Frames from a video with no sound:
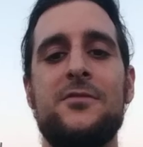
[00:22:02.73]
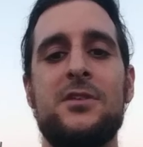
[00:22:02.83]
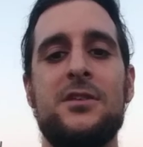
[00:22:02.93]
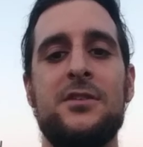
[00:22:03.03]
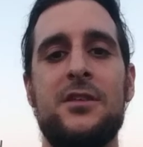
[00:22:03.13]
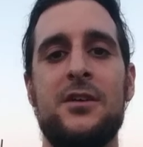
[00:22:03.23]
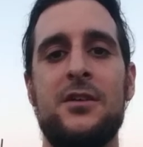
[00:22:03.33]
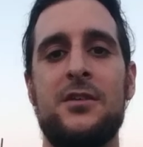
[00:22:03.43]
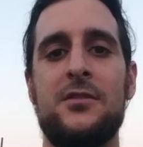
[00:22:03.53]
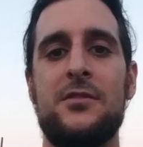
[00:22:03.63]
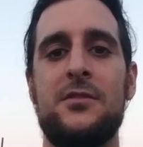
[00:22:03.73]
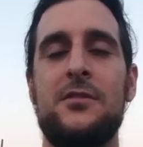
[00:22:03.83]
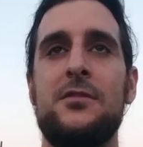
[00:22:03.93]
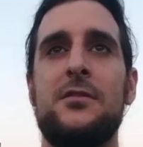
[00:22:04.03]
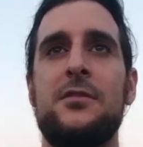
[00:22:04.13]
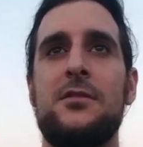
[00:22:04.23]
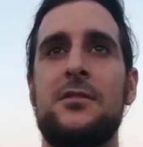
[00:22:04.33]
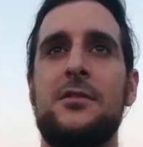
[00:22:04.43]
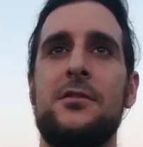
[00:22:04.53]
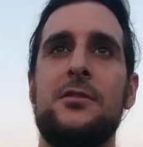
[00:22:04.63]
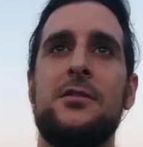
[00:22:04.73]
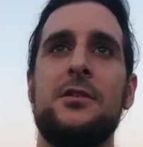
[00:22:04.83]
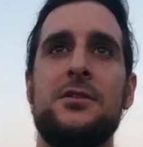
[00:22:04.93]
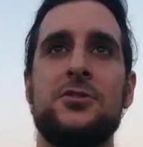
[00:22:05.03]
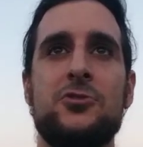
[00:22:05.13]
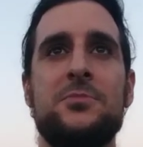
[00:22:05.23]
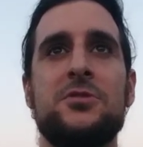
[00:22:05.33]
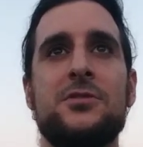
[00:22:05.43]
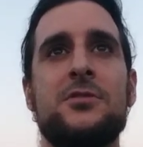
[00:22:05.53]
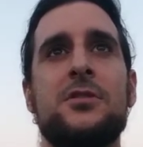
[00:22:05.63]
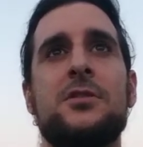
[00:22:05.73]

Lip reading: it in the description.